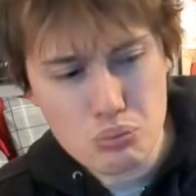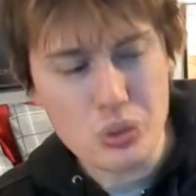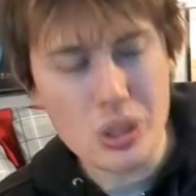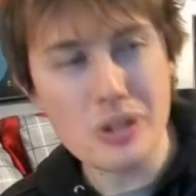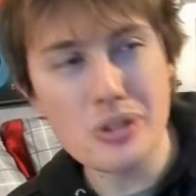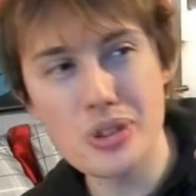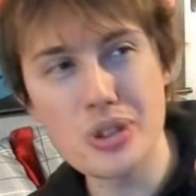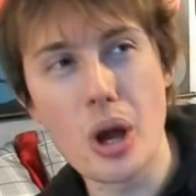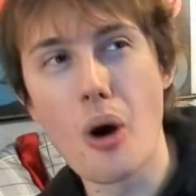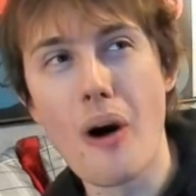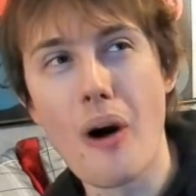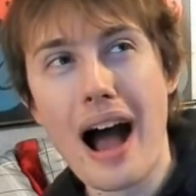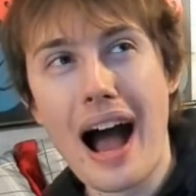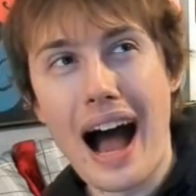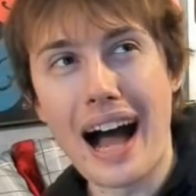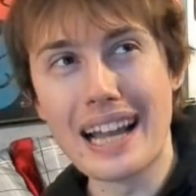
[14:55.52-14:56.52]
So
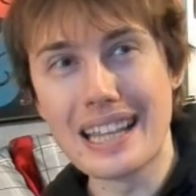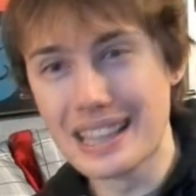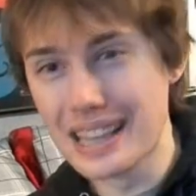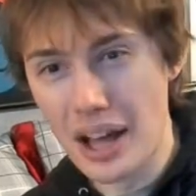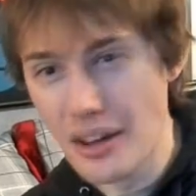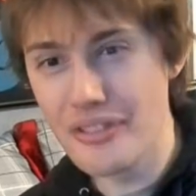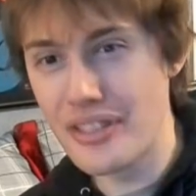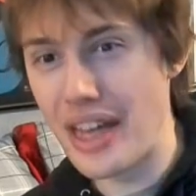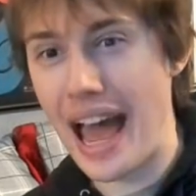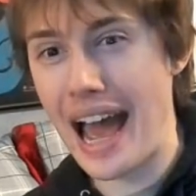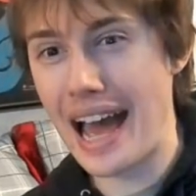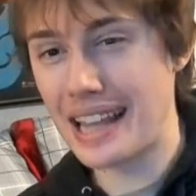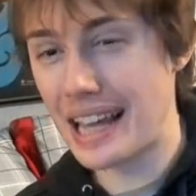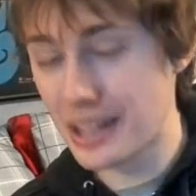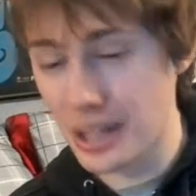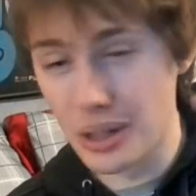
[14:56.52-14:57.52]
I love that
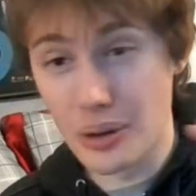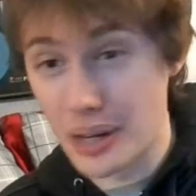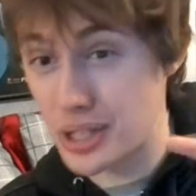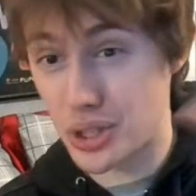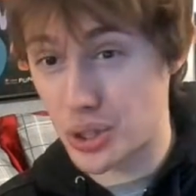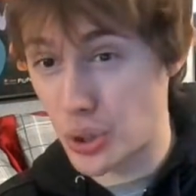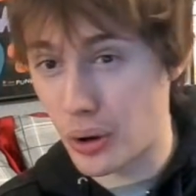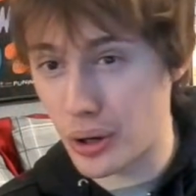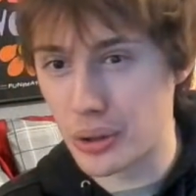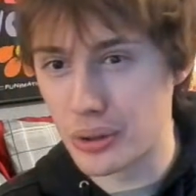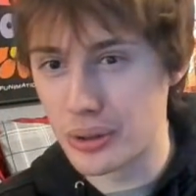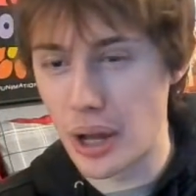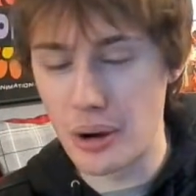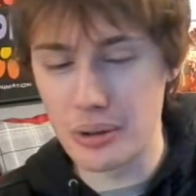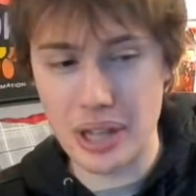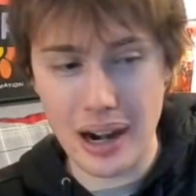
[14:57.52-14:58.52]
little historical
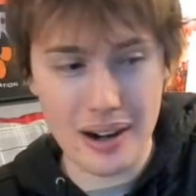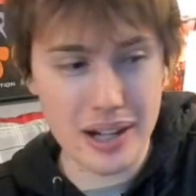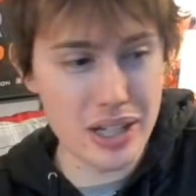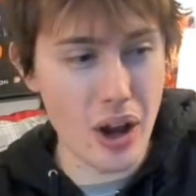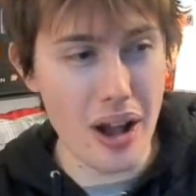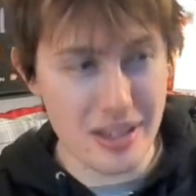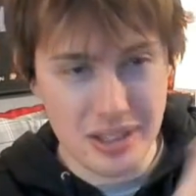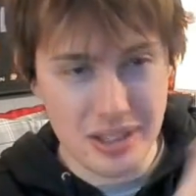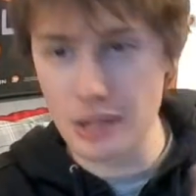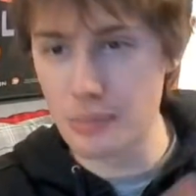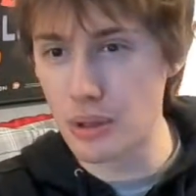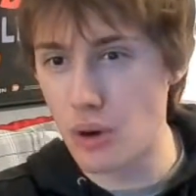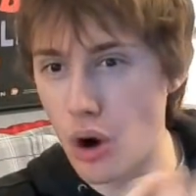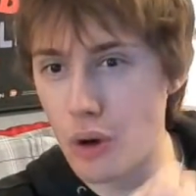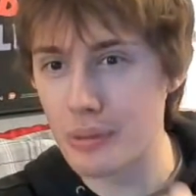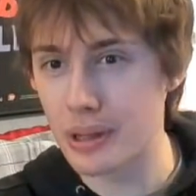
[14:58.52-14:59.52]
note there, and he tosses him the
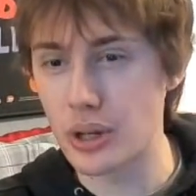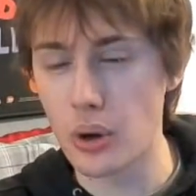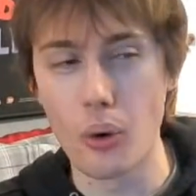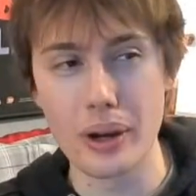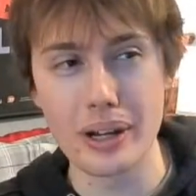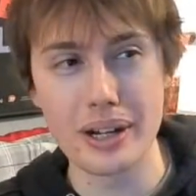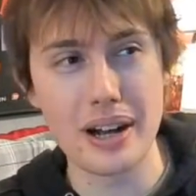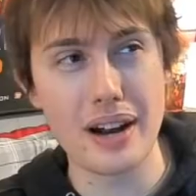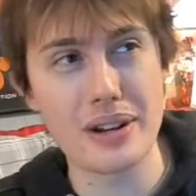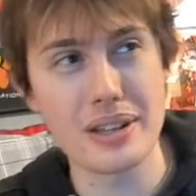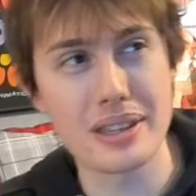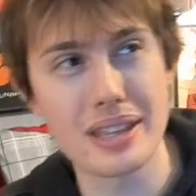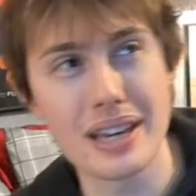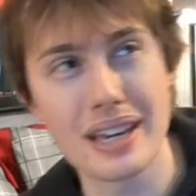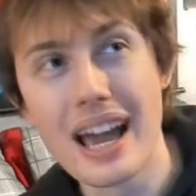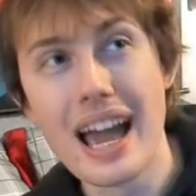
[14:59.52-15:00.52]
Roman coin and
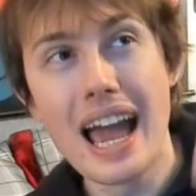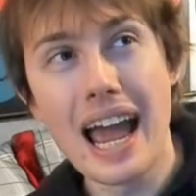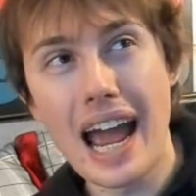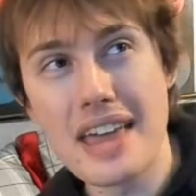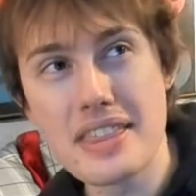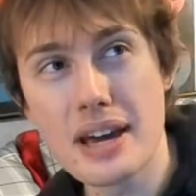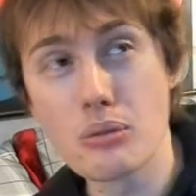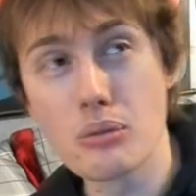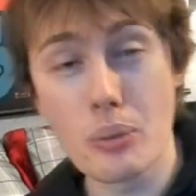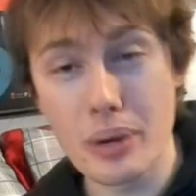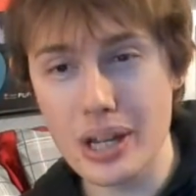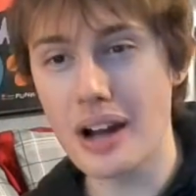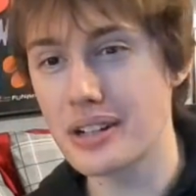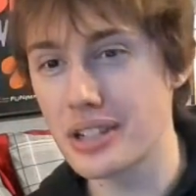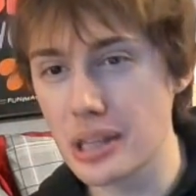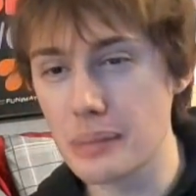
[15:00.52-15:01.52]
everything. And then when we
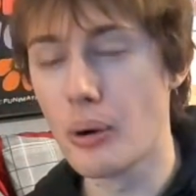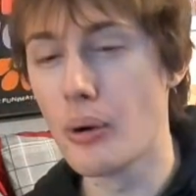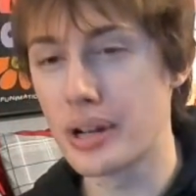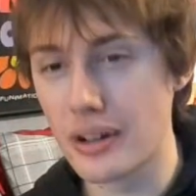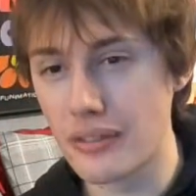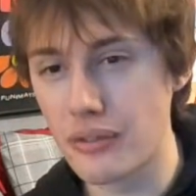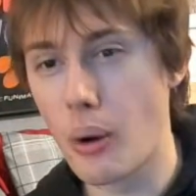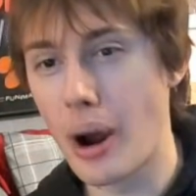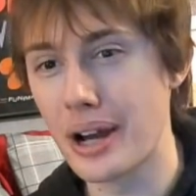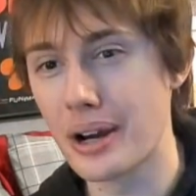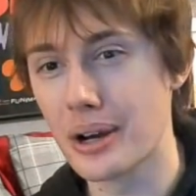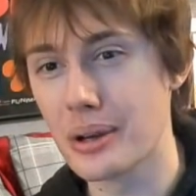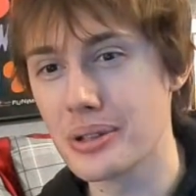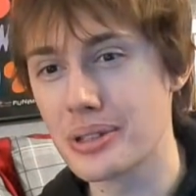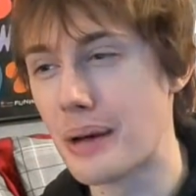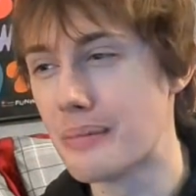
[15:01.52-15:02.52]
got to the point of
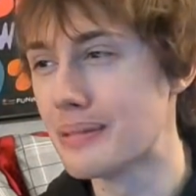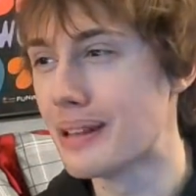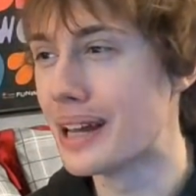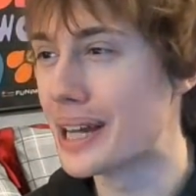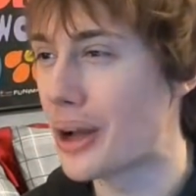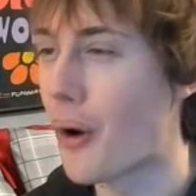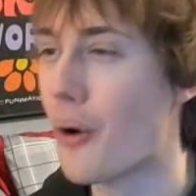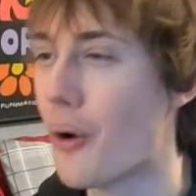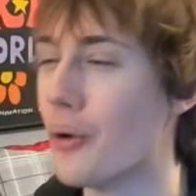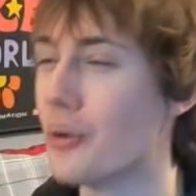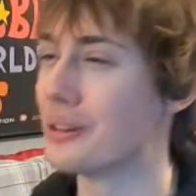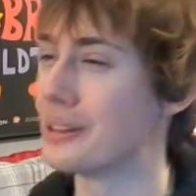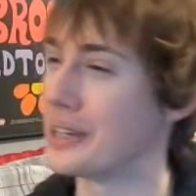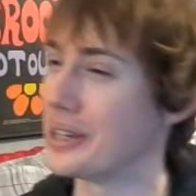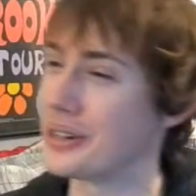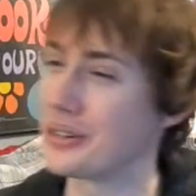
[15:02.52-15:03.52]
Wales, I'm like,
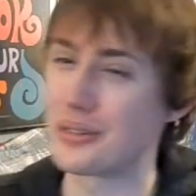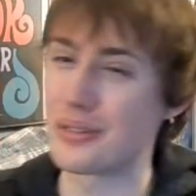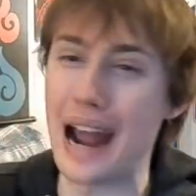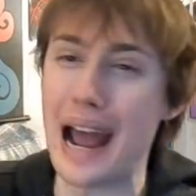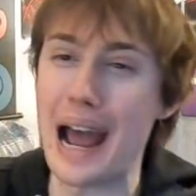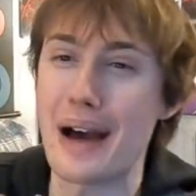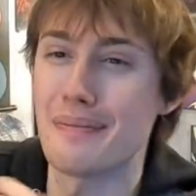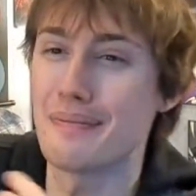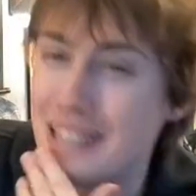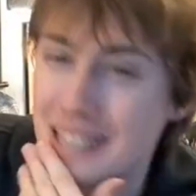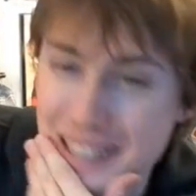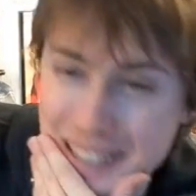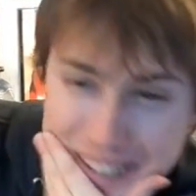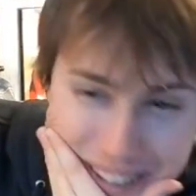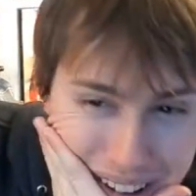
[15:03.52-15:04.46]
holy crap, this is